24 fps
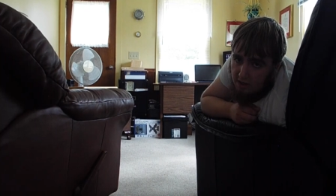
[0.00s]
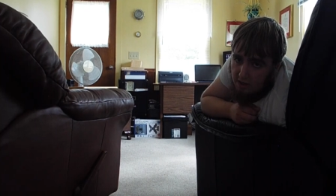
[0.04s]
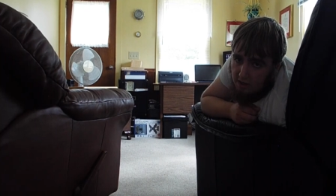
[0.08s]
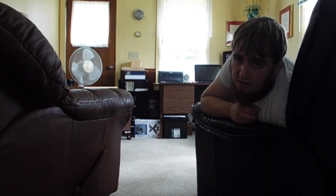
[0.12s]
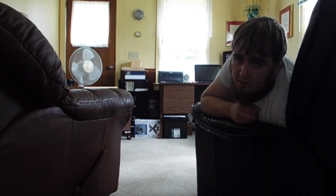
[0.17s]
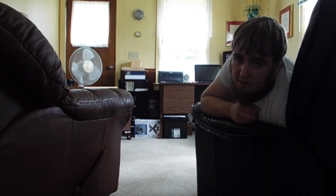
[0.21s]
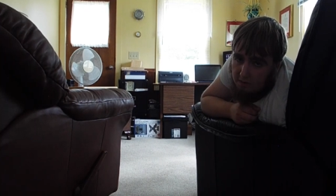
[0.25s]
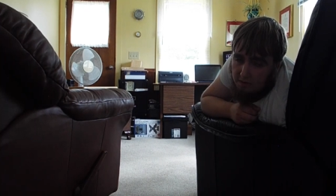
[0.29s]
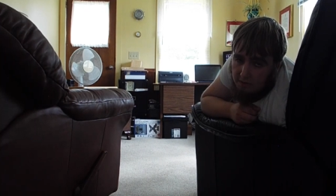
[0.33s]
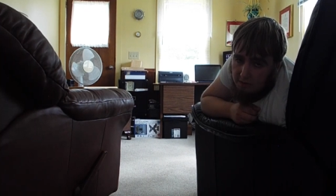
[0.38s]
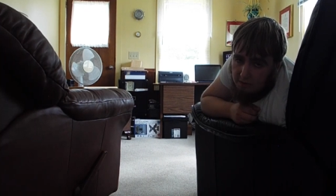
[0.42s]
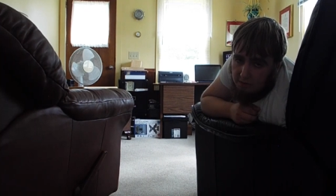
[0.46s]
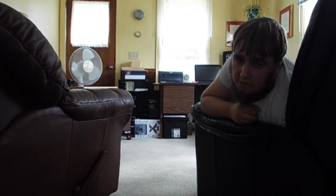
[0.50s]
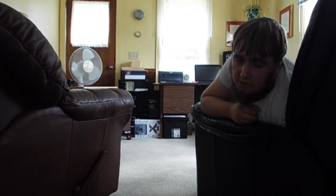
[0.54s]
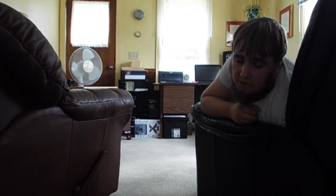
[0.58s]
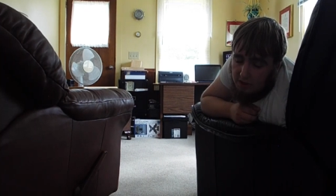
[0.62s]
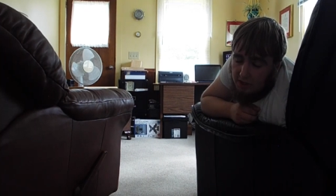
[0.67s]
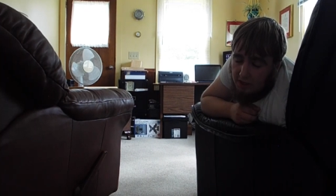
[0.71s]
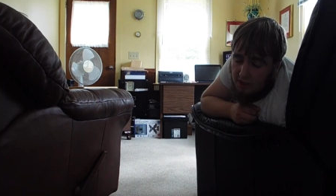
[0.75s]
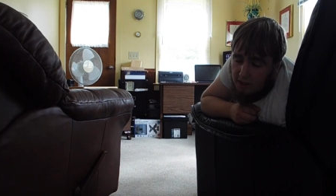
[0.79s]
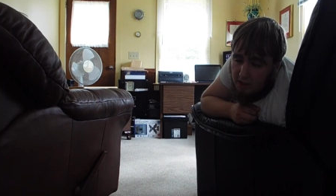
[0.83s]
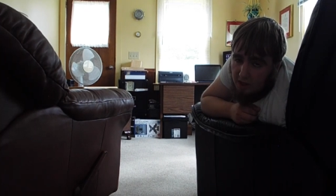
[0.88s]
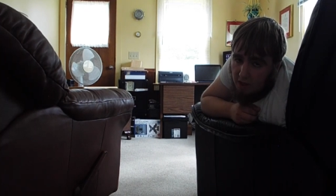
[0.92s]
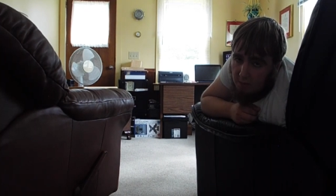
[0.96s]
Feel free to
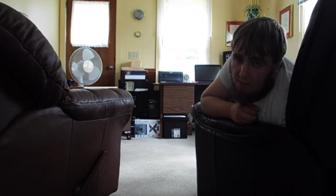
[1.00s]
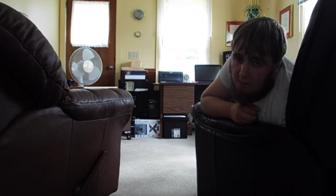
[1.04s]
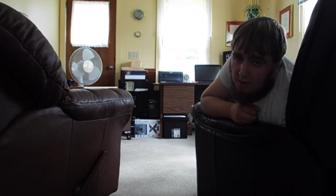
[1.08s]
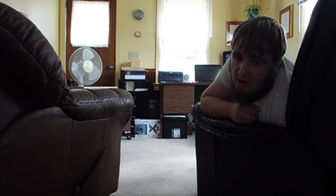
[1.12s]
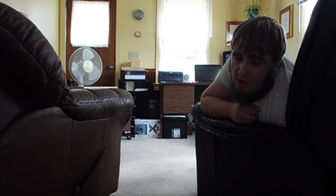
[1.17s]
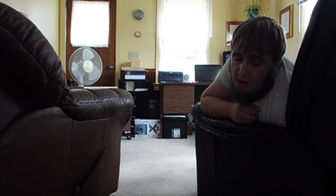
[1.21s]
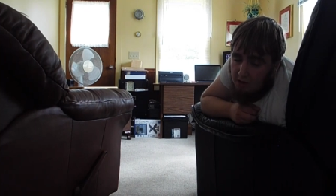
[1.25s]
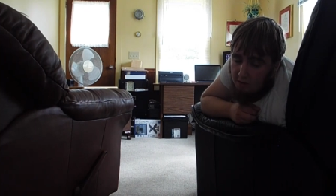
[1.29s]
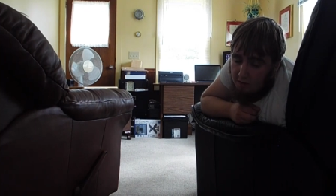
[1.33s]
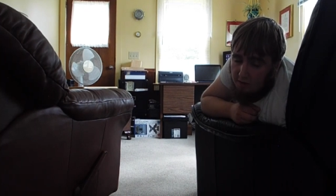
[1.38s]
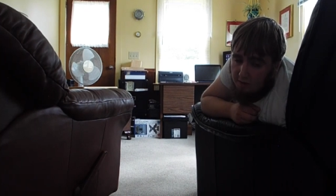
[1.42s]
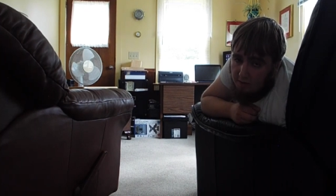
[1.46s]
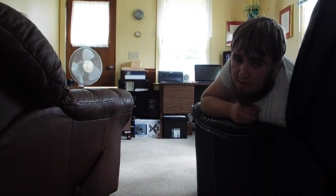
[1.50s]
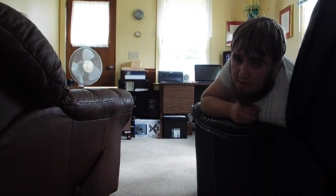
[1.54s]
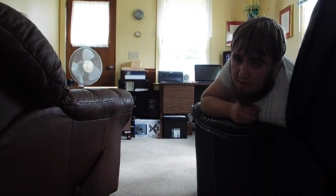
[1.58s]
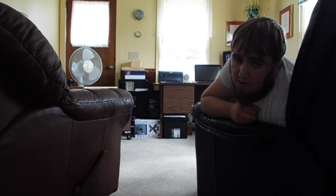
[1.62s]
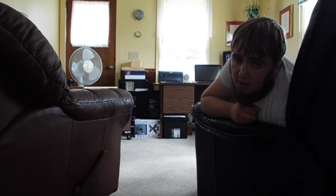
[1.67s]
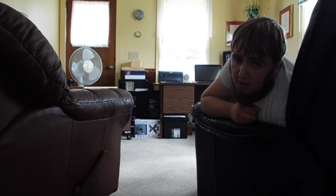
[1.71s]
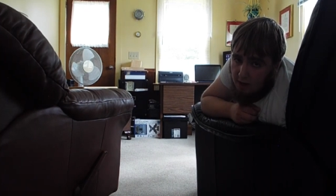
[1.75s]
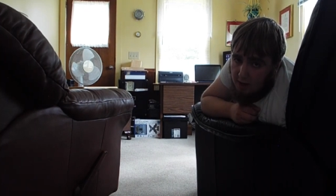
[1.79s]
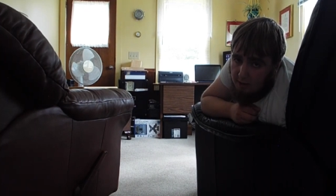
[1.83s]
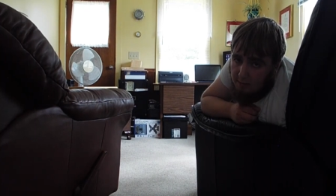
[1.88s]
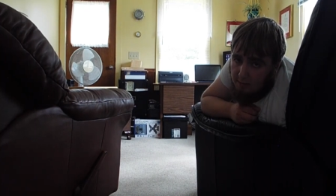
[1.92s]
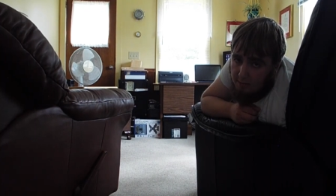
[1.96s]
like, comment, and or
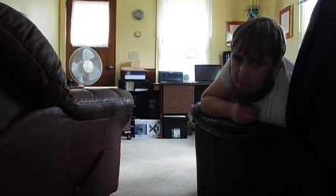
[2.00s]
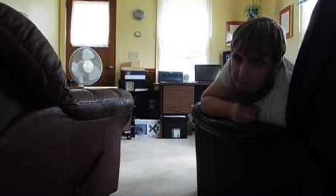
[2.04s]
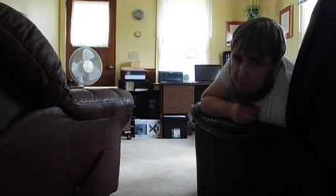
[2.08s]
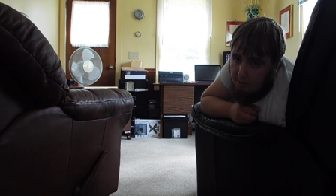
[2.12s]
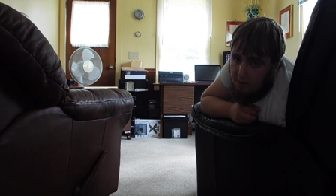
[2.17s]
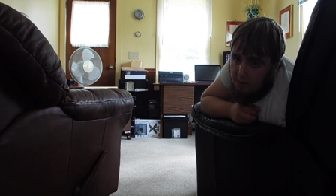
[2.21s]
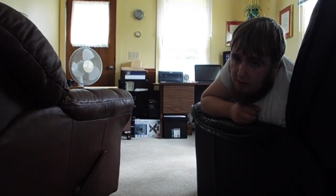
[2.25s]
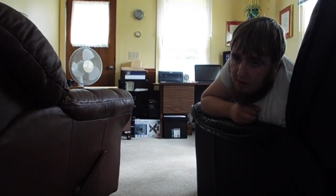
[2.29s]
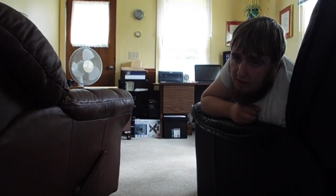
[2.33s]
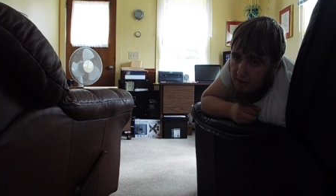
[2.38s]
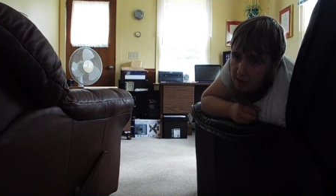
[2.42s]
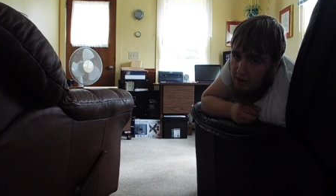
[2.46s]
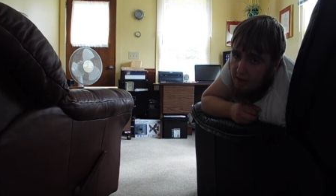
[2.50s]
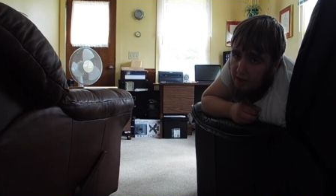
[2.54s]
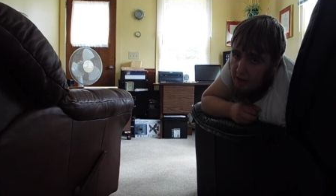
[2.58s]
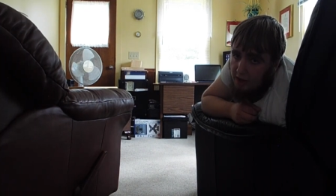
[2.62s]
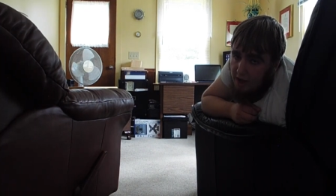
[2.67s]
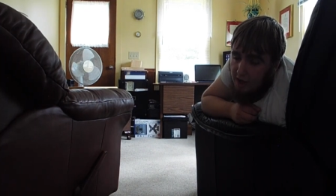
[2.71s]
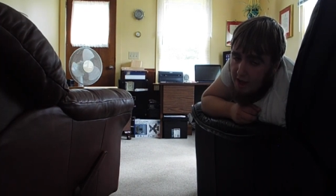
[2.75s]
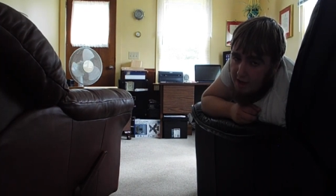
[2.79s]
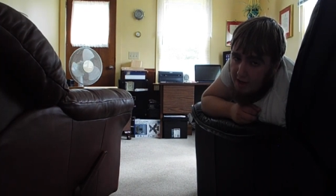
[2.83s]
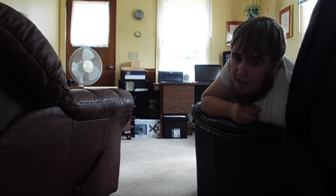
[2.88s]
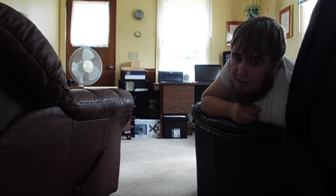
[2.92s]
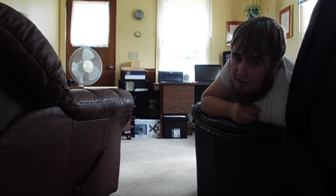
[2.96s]
subscribe.
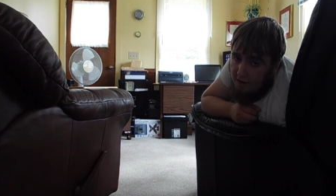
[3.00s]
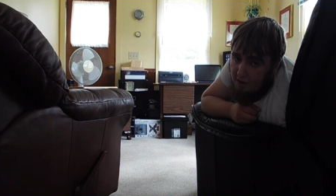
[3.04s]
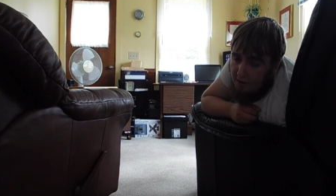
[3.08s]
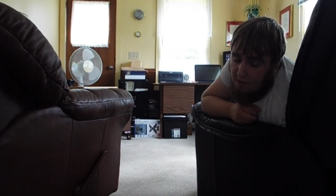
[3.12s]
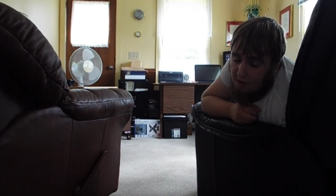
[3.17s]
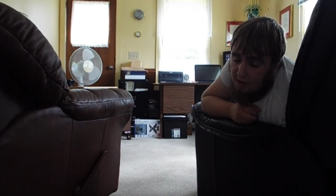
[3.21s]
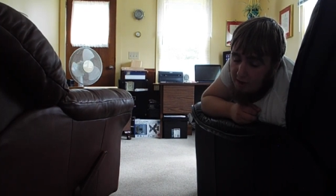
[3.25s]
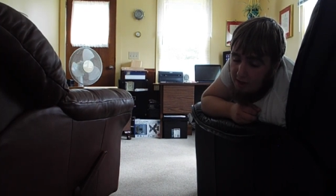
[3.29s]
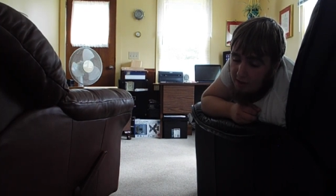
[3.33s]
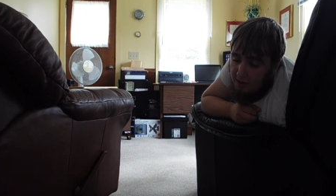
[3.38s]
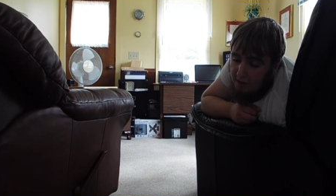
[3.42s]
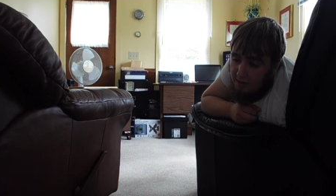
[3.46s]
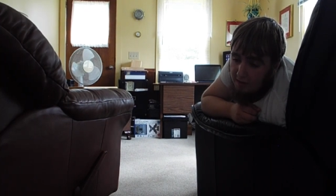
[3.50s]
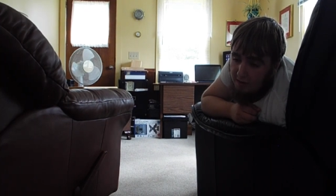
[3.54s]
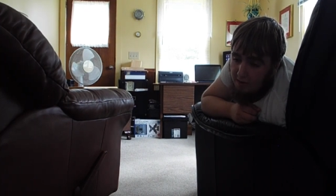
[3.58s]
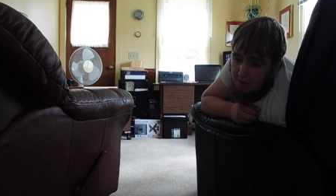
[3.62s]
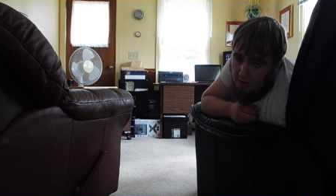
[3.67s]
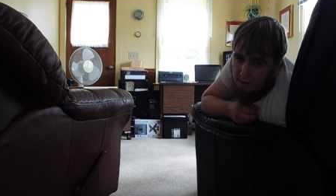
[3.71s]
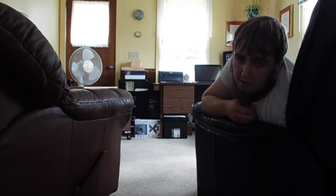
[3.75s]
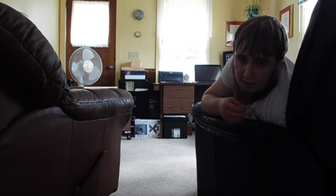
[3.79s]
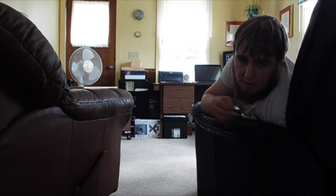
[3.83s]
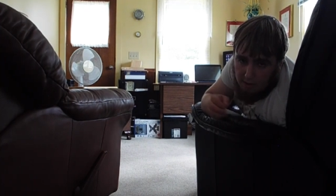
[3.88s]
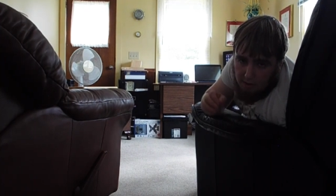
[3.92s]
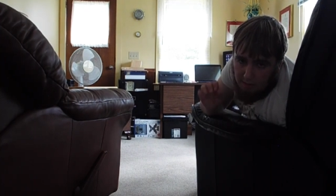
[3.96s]
And as always,
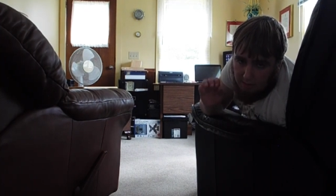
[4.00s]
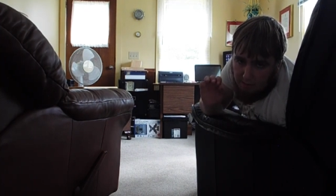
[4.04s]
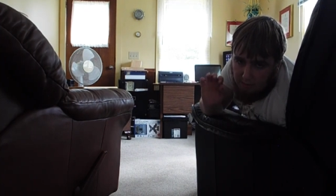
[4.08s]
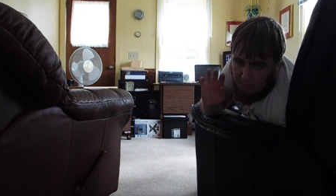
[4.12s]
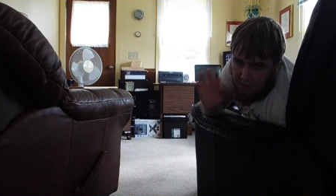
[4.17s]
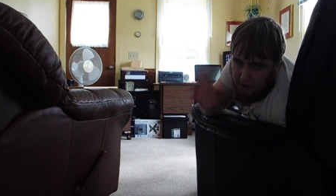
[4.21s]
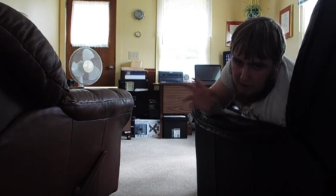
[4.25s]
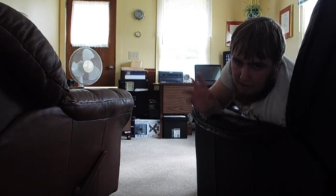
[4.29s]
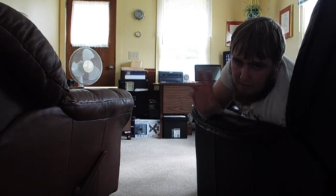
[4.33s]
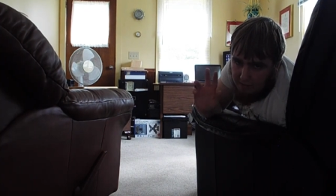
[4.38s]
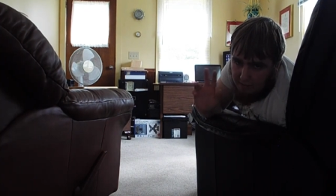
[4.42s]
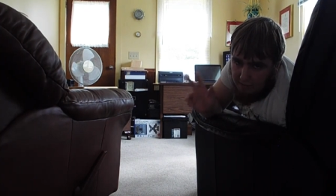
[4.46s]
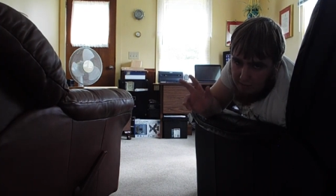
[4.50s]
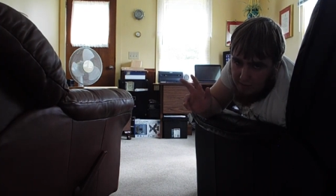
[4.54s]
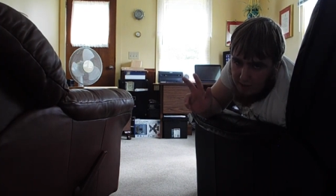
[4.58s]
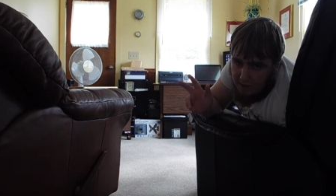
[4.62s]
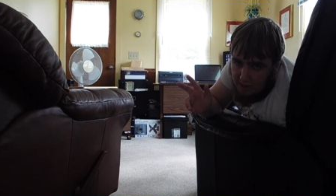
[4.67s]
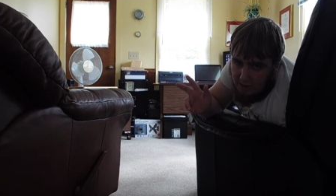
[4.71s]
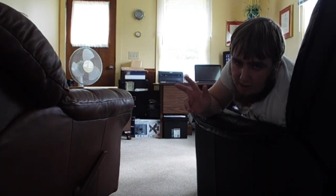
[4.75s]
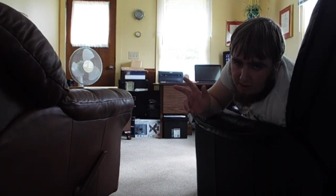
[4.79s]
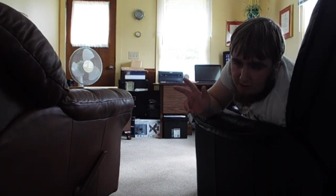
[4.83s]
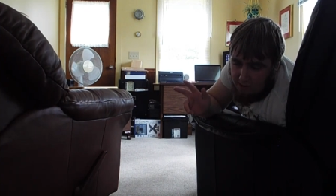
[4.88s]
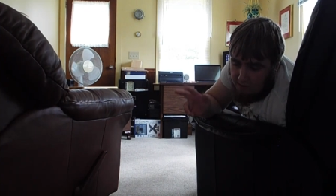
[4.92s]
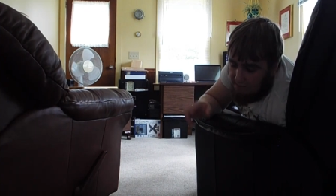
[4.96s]
bye for
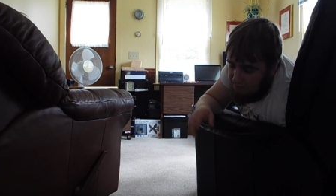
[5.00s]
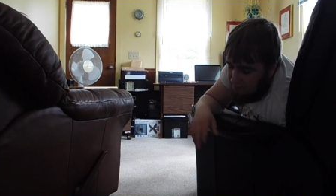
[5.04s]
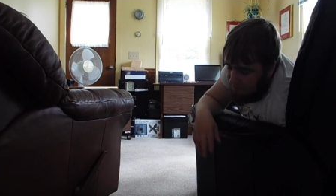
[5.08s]
meow.